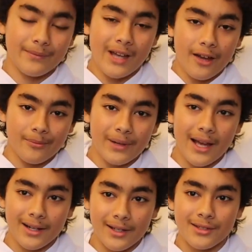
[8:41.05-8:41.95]
have
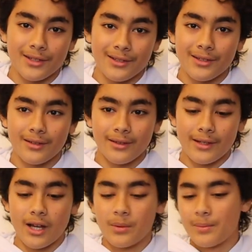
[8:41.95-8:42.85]
black laces.
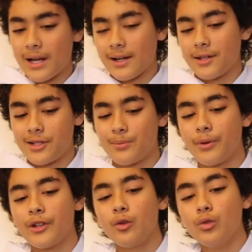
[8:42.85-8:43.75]
They come with black laces,
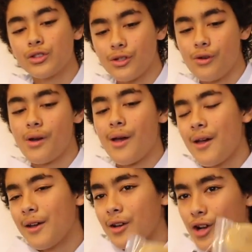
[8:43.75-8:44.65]
but they also
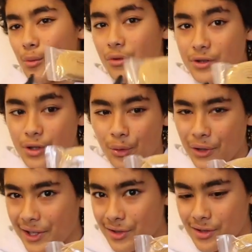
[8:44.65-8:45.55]
come with gold
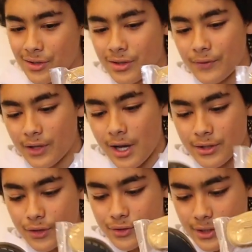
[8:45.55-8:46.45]
laces. If you guys
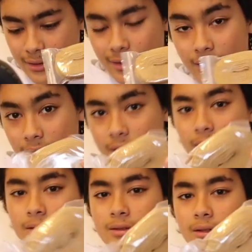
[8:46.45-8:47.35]
are interested.
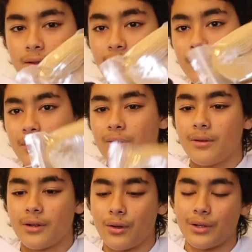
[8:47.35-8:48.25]
So we've
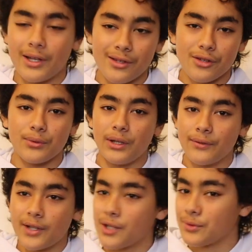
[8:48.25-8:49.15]
got gold laces as well.
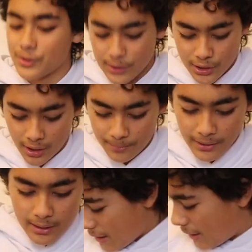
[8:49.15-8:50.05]
If you guys want to switch it up.
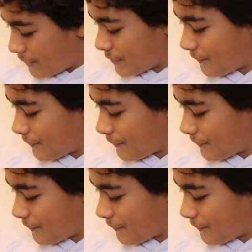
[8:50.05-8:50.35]
These are